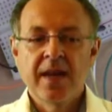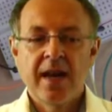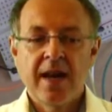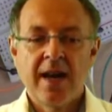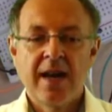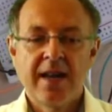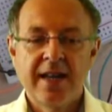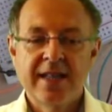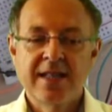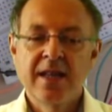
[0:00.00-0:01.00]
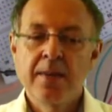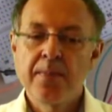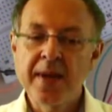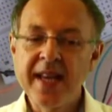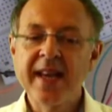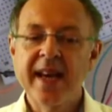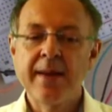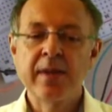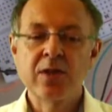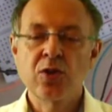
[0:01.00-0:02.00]
it's being
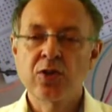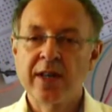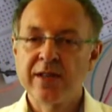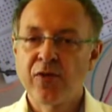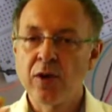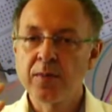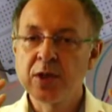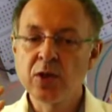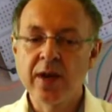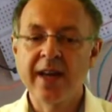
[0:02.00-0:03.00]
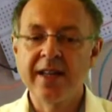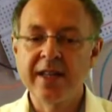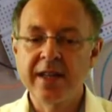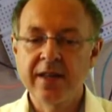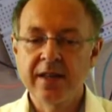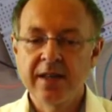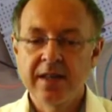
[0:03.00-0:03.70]
able to transform your idea